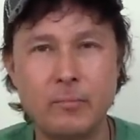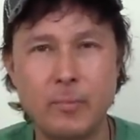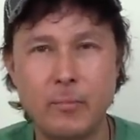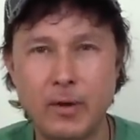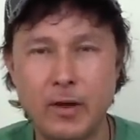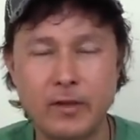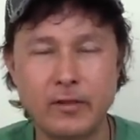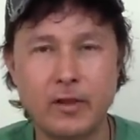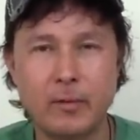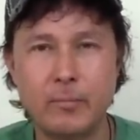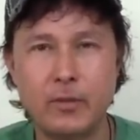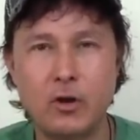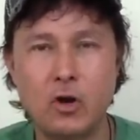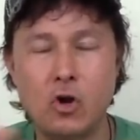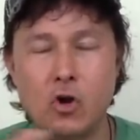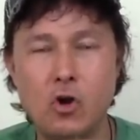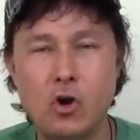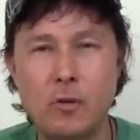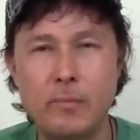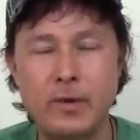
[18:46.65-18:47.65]
But because I've been
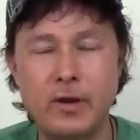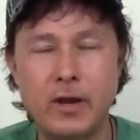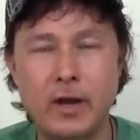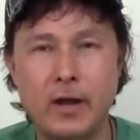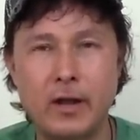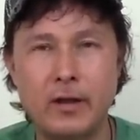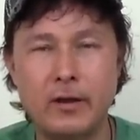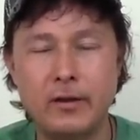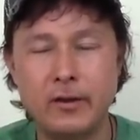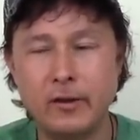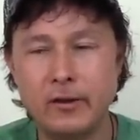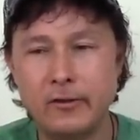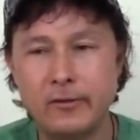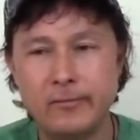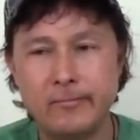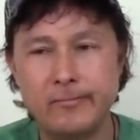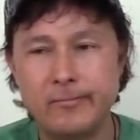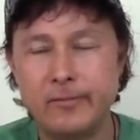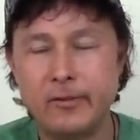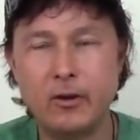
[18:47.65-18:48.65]
home and not,
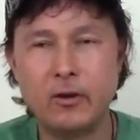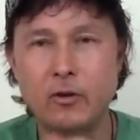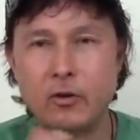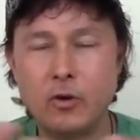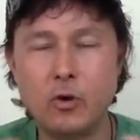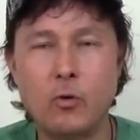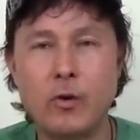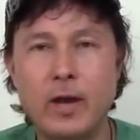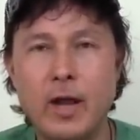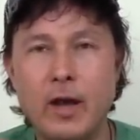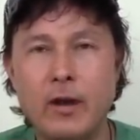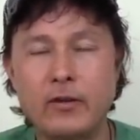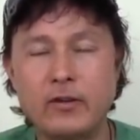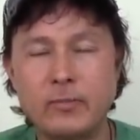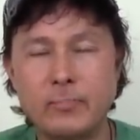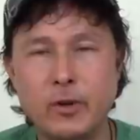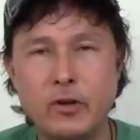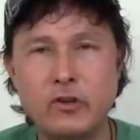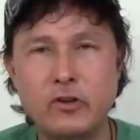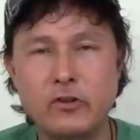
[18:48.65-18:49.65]
you know, going out as
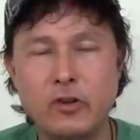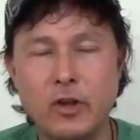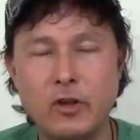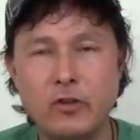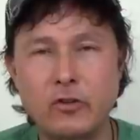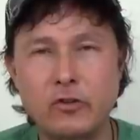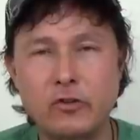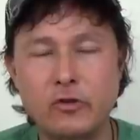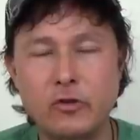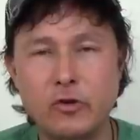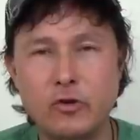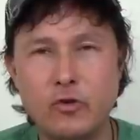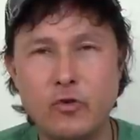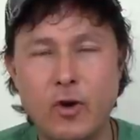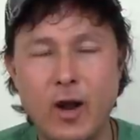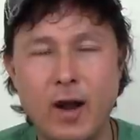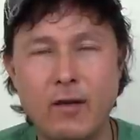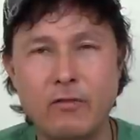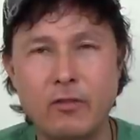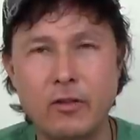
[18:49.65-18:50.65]
much as I used to or
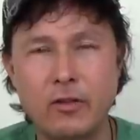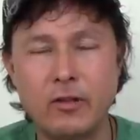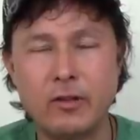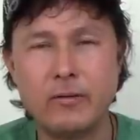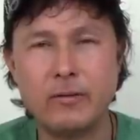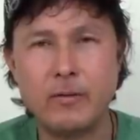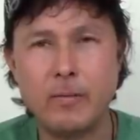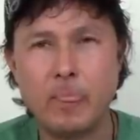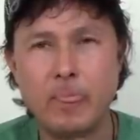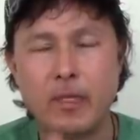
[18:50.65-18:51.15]
traveling,